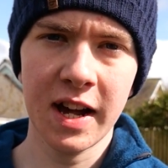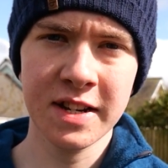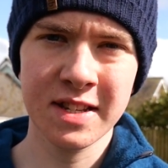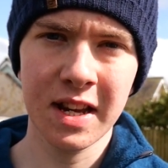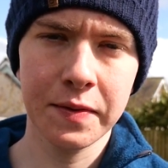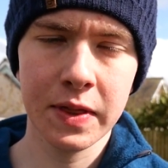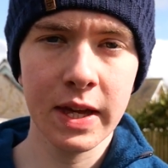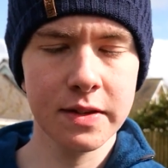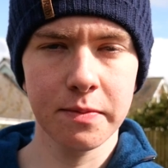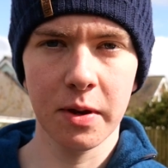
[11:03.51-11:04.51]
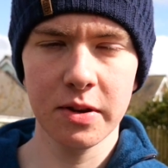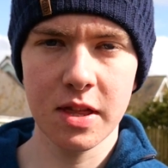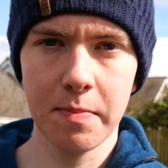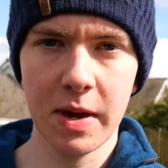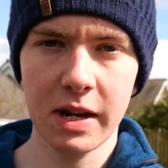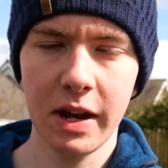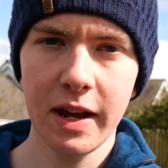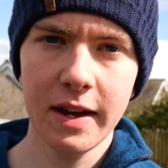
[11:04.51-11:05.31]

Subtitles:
and saving things from going to the bin